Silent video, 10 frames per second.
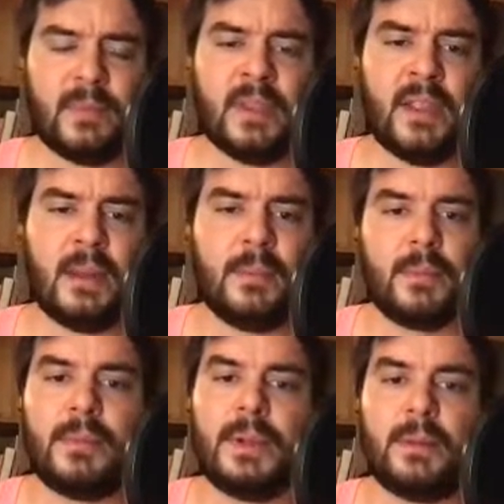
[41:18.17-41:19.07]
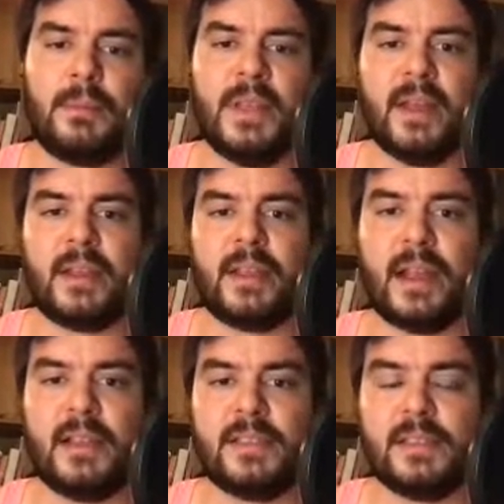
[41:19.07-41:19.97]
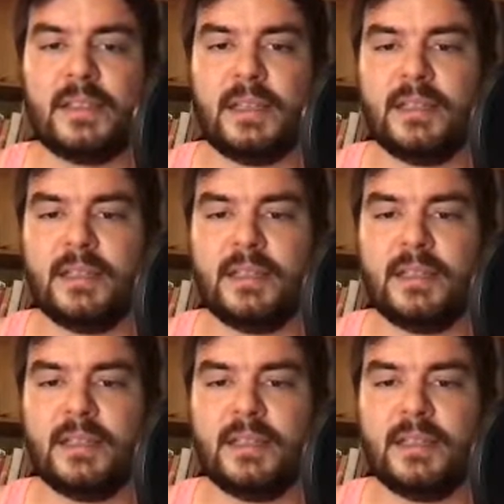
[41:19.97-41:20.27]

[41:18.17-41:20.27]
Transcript: um, p-adic analysis,